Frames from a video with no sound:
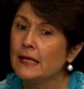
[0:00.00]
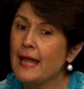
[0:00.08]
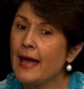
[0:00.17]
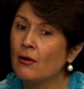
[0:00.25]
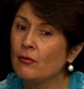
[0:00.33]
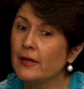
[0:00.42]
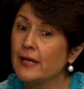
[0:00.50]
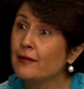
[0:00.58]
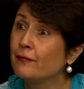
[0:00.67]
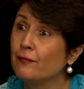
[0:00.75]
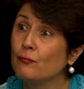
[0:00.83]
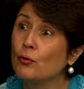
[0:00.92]
Now,
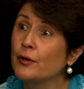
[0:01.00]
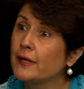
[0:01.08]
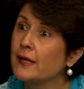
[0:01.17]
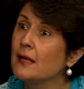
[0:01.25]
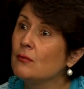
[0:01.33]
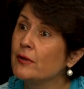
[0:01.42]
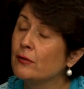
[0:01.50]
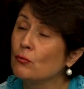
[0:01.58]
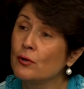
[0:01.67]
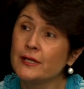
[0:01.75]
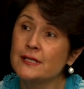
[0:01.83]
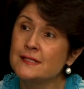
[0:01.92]
if working with
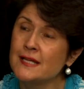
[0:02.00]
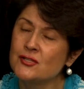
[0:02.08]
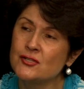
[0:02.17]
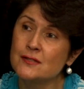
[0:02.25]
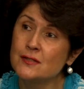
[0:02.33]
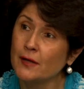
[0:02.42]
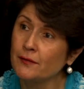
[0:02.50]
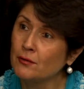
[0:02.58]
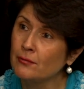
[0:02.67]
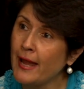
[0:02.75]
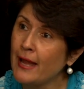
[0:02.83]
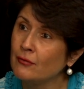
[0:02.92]
organizations on the
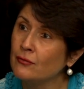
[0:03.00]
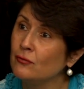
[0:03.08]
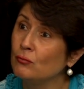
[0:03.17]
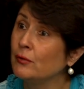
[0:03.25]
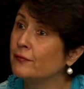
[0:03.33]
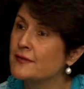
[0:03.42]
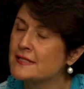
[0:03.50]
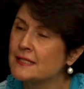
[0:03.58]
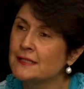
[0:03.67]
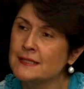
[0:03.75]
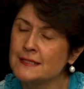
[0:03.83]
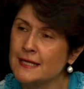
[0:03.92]
ground will
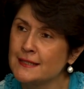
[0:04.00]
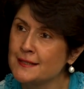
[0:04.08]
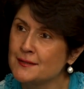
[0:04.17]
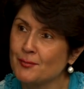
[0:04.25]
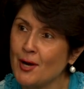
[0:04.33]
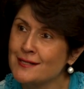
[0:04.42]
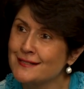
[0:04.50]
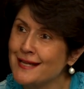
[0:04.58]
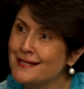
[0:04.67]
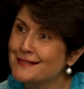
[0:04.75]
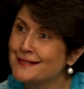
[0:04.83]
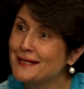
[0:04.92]
facilitate this
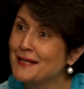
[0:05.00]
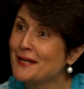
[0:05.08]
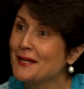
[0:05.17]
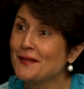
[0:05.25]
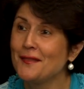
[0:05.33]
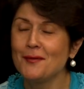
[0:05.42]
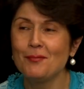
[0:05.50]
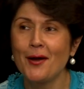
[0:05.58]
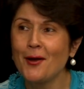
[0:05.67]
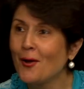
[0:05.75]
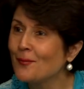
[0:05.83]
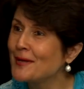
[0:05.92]
process, then
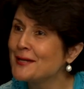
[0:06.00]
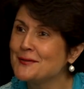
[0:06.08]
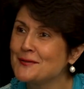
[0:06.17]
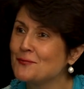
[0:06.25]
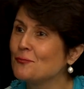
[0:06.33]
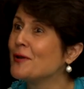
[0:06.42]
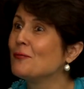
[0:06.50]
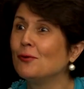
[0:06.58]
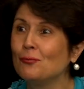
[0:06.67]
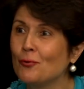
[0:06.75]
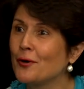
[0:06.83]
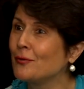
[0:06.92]
by all means, we
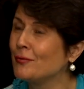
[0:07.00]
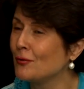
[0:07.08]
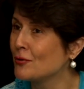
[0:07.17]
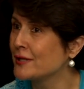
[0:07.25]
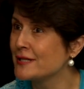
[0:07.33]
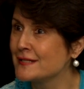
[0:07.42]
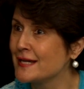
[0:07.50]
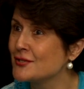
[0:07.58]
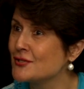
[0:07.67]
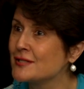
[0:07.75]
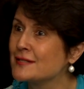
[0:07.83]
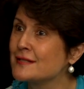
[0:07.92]
will work with
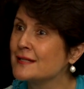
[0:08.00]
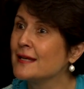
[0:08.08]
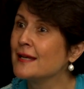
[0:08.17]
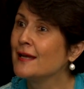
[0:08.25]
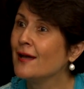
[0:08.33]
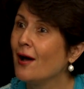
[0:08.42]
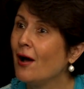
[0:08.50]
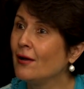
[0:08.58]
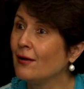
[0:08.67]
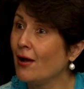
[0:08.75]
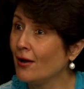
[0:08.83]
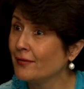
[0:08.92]
organizations
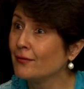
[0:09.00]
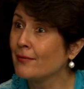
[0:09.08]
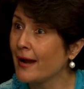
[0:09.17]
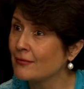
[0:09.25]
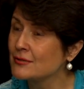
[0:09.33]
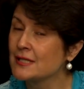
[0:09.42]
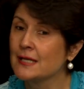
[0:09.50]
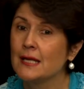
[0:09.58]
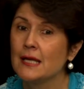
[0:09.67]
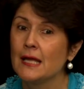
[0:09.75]
on the ground.